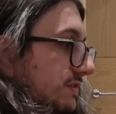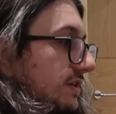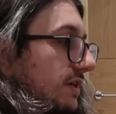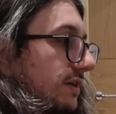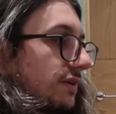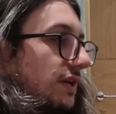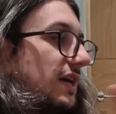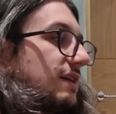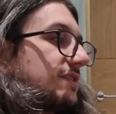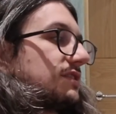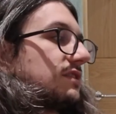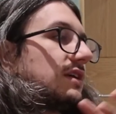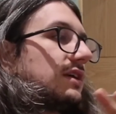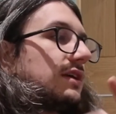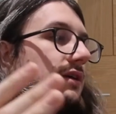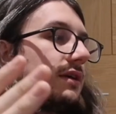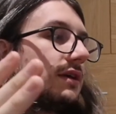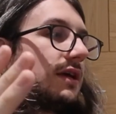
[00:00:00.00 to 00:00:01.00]
So
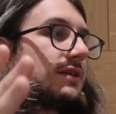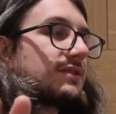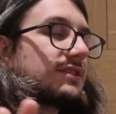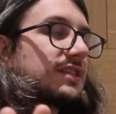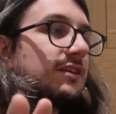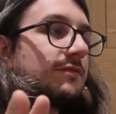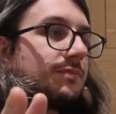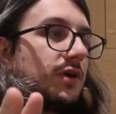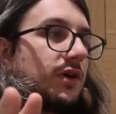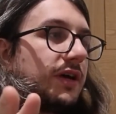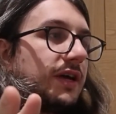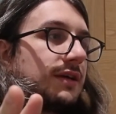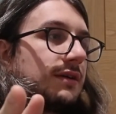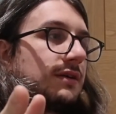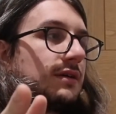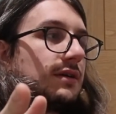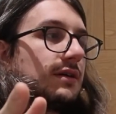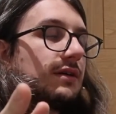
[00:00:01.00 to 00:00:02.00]
lastly, instead of
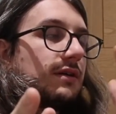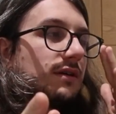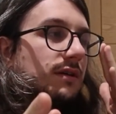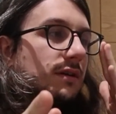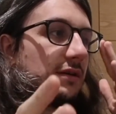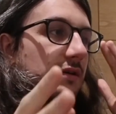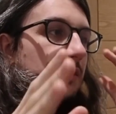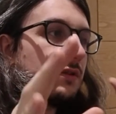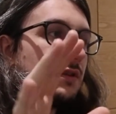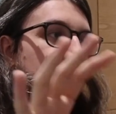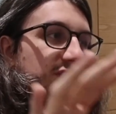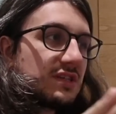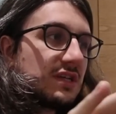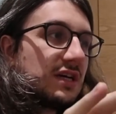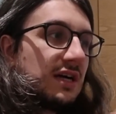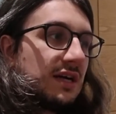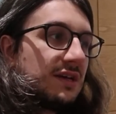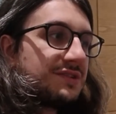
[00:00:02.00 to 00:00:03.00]
putting the
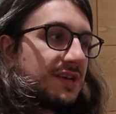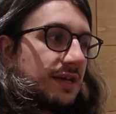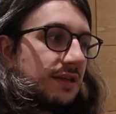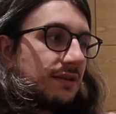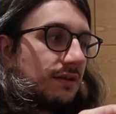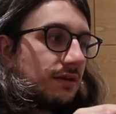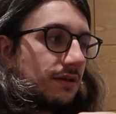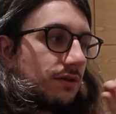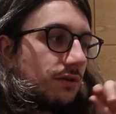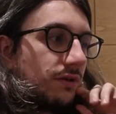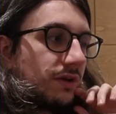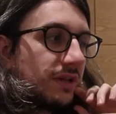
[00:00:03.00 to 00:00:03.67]
stars in, you